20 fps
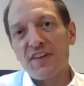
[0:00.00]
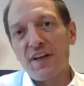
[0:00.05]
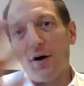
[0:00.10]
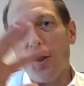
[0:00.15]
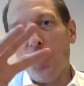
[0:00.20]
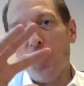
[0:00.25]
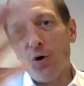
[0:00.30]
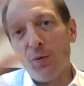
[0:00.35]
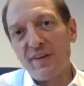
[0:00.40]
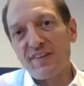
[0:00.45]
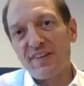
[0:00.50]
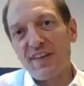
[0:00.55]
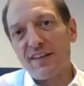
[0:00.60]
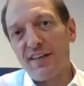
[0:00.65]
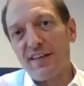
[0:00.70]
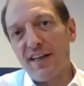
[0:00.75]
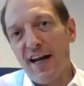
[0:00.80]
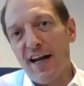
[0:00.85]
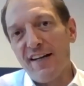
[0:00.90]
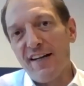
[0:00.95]
are uh, always at
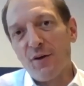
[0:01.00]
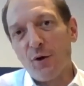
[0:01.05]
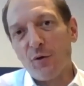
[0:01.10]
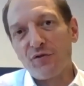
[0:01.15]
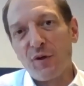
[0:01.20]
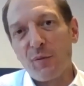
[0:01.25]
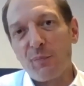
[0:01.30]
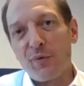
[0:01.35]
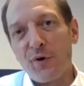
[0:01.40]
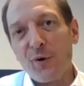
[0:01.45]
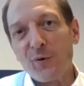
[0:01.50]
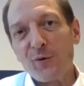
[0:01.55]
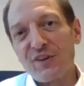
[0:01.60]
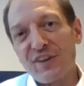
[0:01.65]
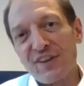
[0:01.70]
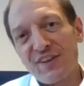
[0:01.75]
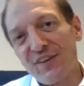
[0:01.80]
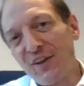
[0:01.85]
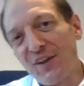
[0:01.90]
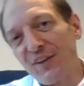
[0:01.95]
the end of the
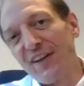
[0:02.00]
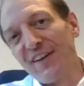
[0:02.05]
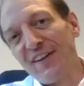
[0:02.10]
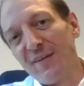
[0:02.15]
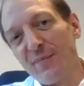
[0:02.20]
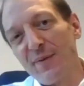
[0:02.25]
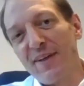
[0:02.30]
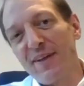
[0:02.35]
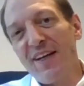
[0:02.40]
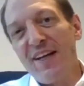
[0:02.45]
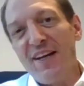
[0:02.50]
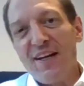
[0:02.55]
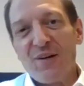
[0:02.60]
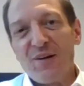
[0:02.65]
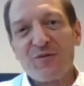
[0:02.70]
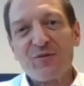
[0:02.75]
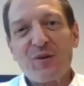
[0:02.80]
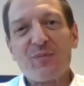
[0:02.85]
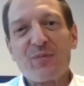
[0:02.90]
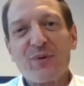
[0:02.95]
process, not at the beginning
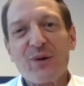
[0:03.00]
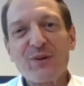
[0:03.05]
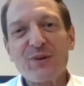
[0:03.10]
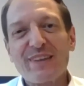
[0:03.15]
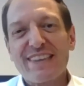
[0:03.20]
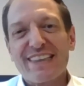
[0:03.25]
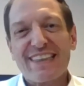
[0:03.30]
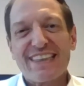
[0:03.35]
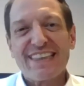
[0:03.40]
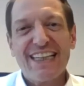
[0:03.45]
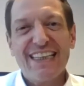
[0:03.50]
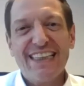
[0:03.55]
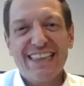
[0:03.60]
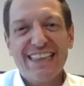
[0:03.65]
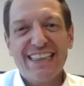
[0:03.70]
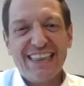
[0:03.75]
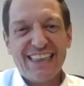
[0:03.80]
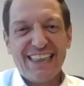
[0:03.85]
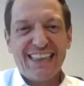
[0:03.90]
of the process. Mm.